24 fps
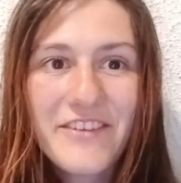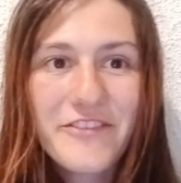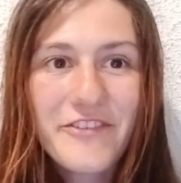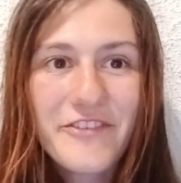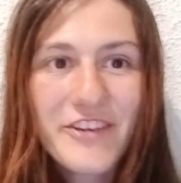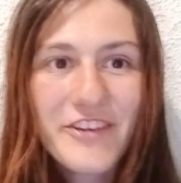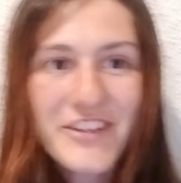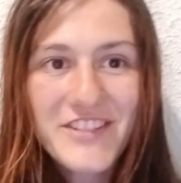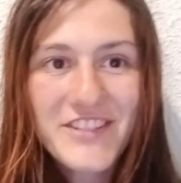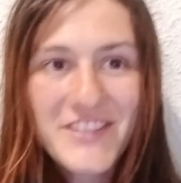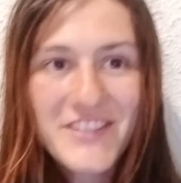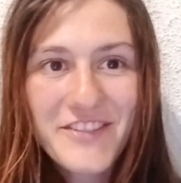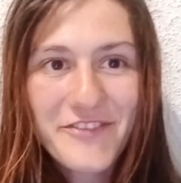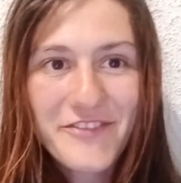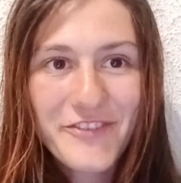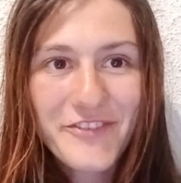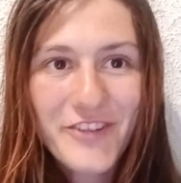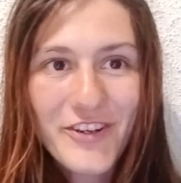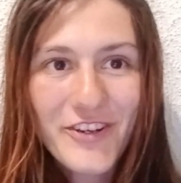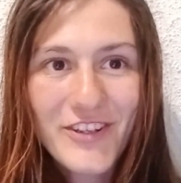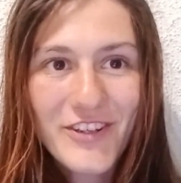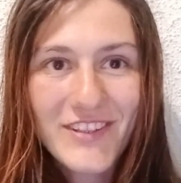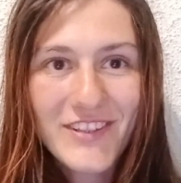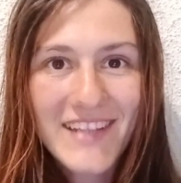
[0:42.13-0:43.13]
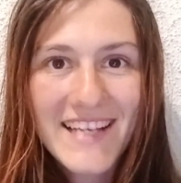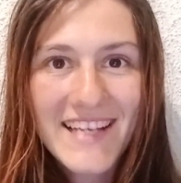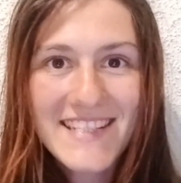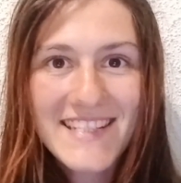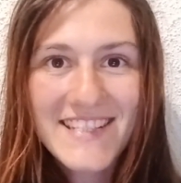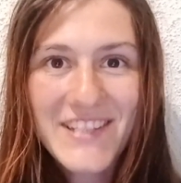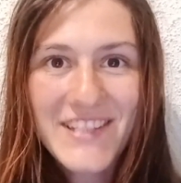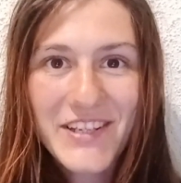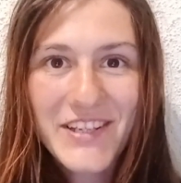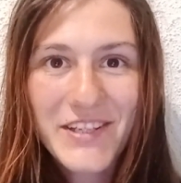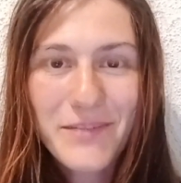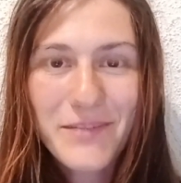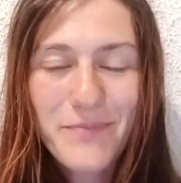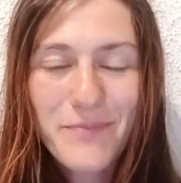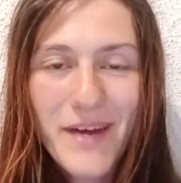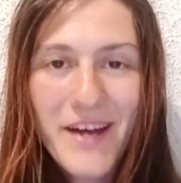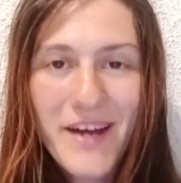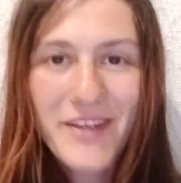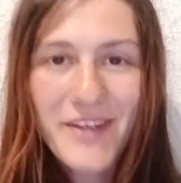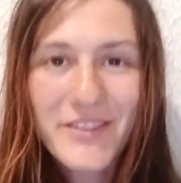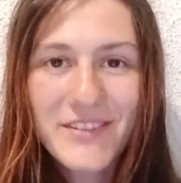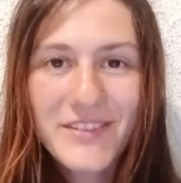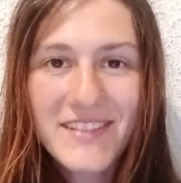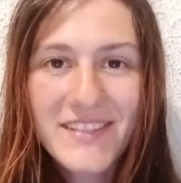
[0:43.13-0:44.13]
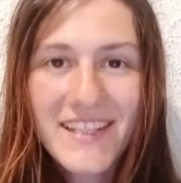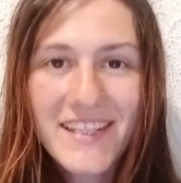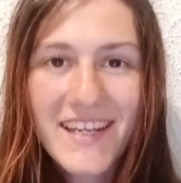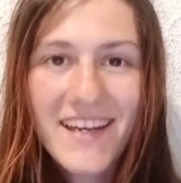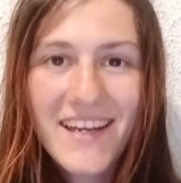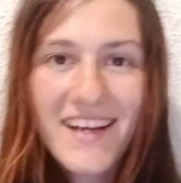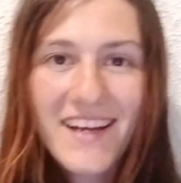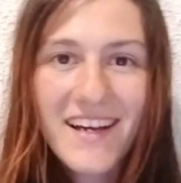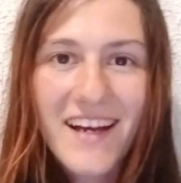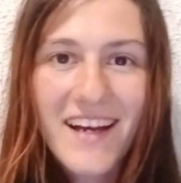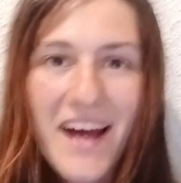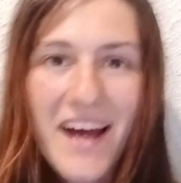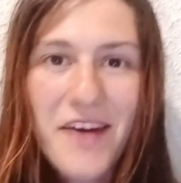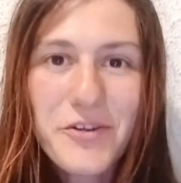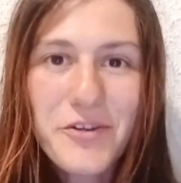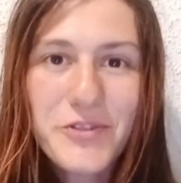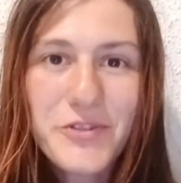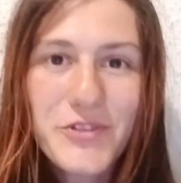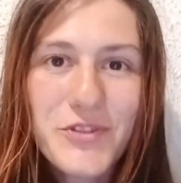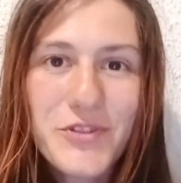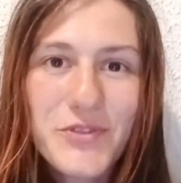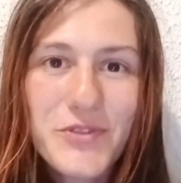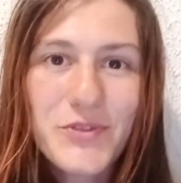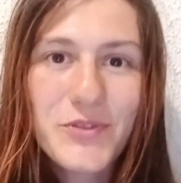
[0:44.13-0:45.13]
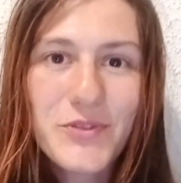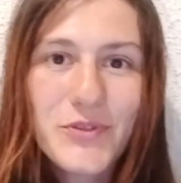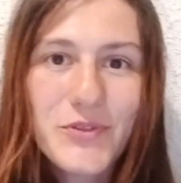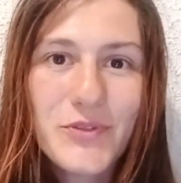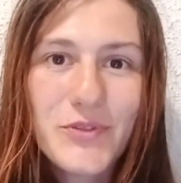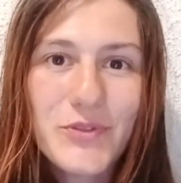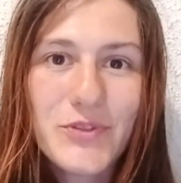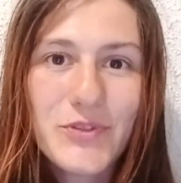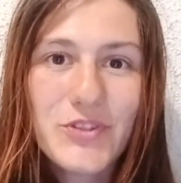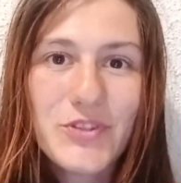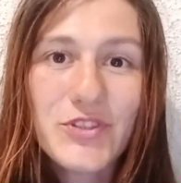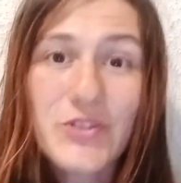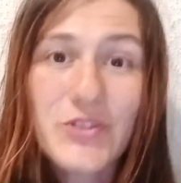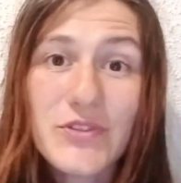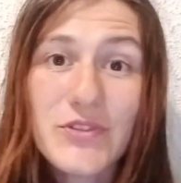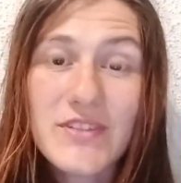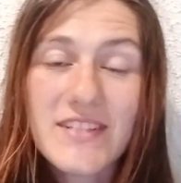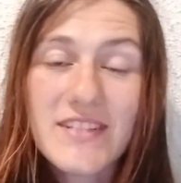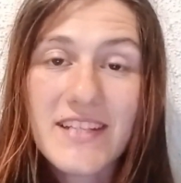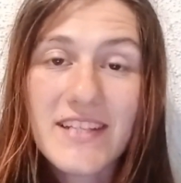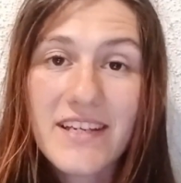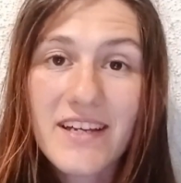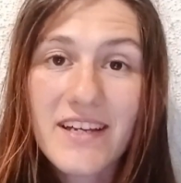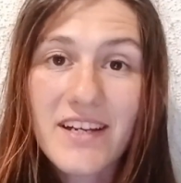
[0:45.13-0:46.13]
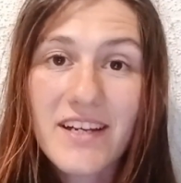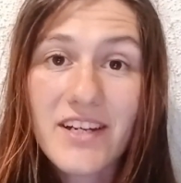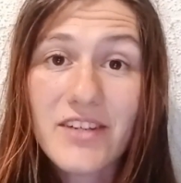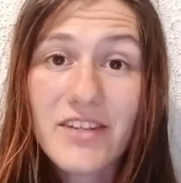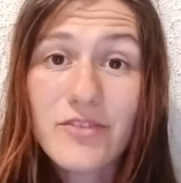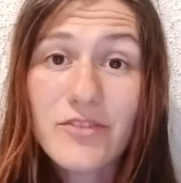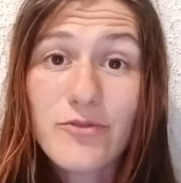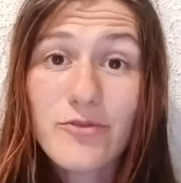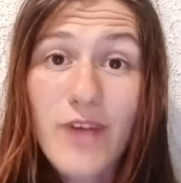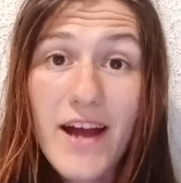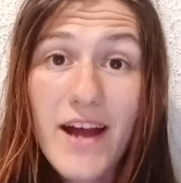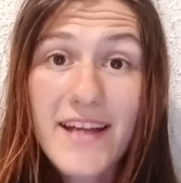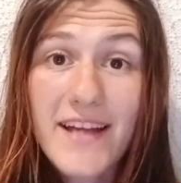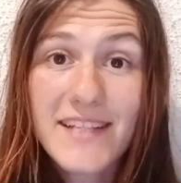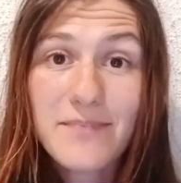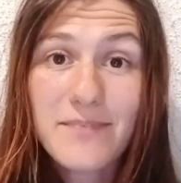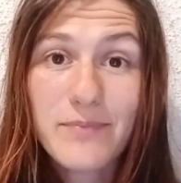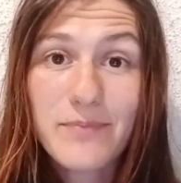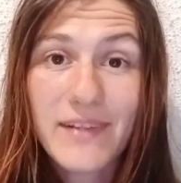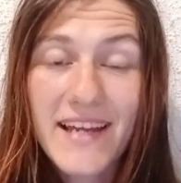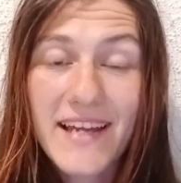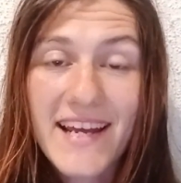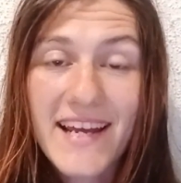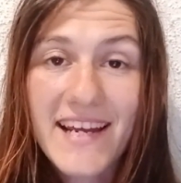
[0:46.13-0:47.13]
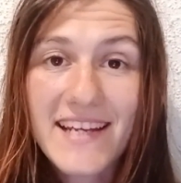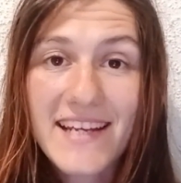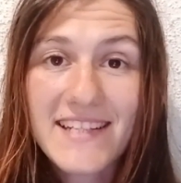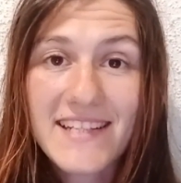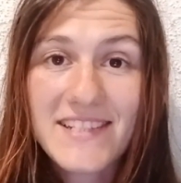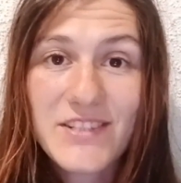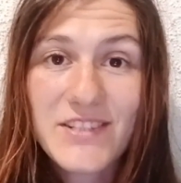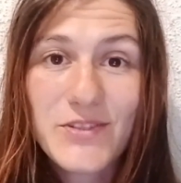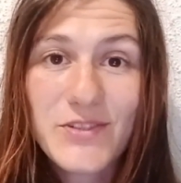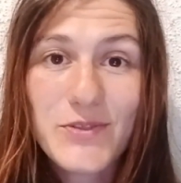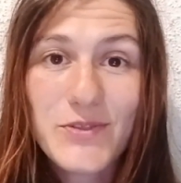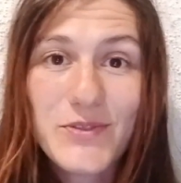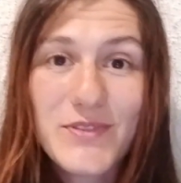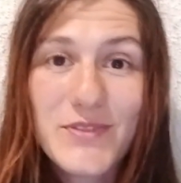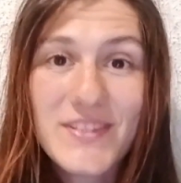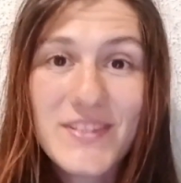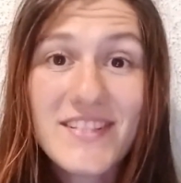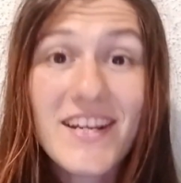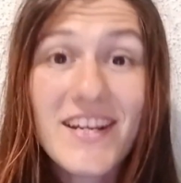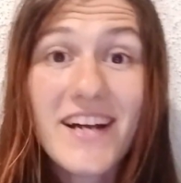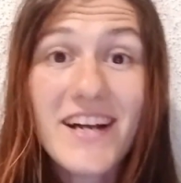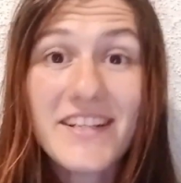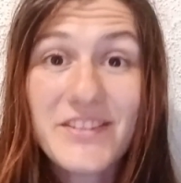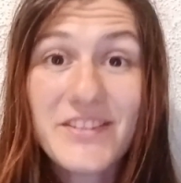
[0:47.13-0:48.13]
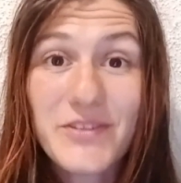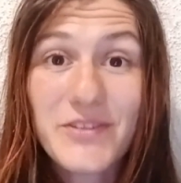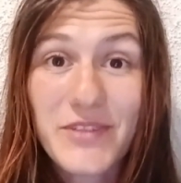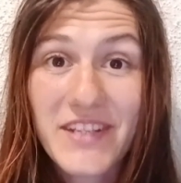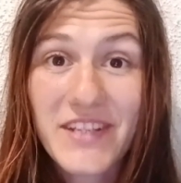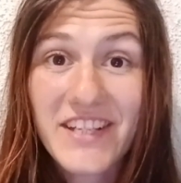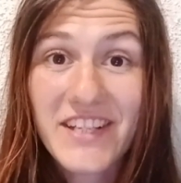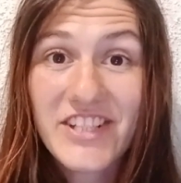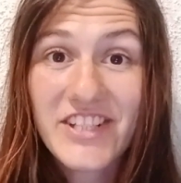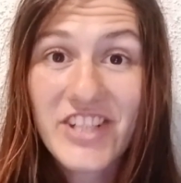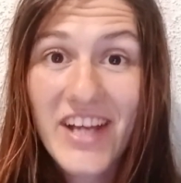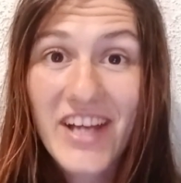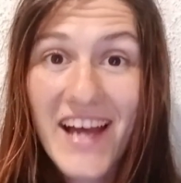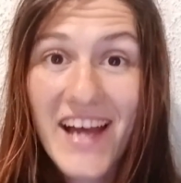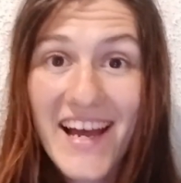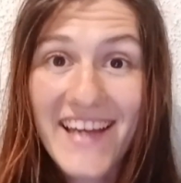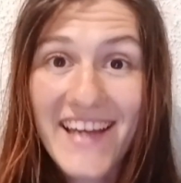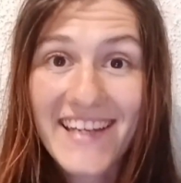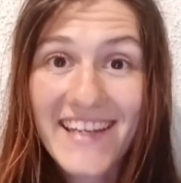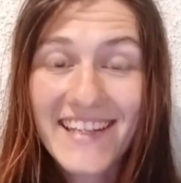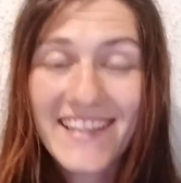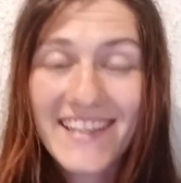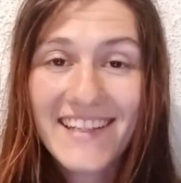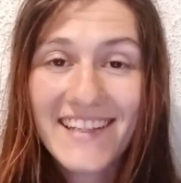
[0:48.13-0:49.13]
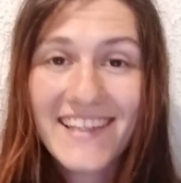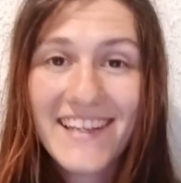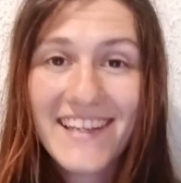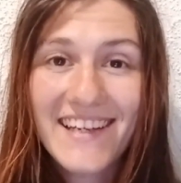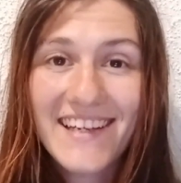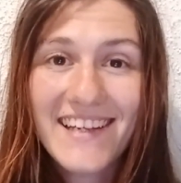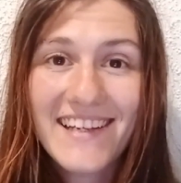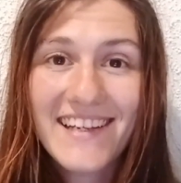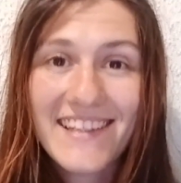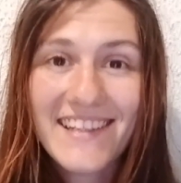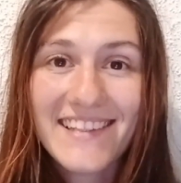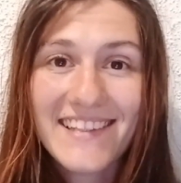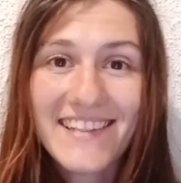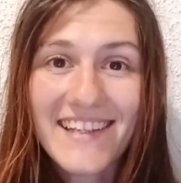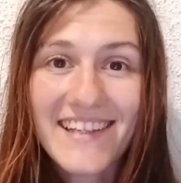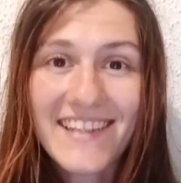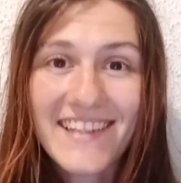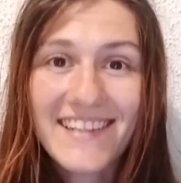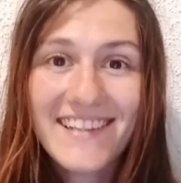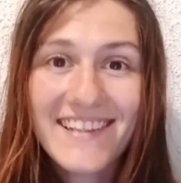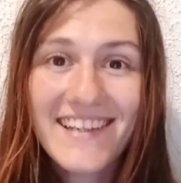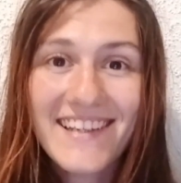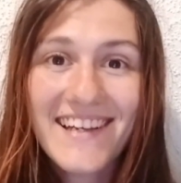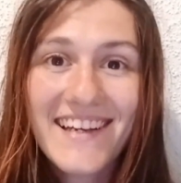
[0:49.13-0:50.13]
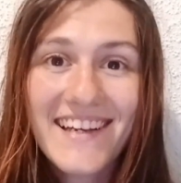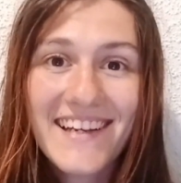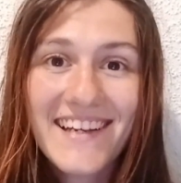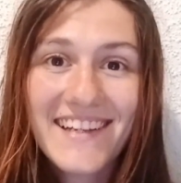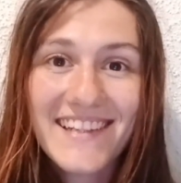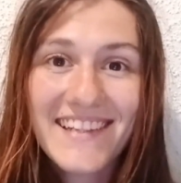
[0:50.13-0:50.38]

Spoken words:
First of all, let's talk about how to choose the right place to start to hitchhike. Yeah?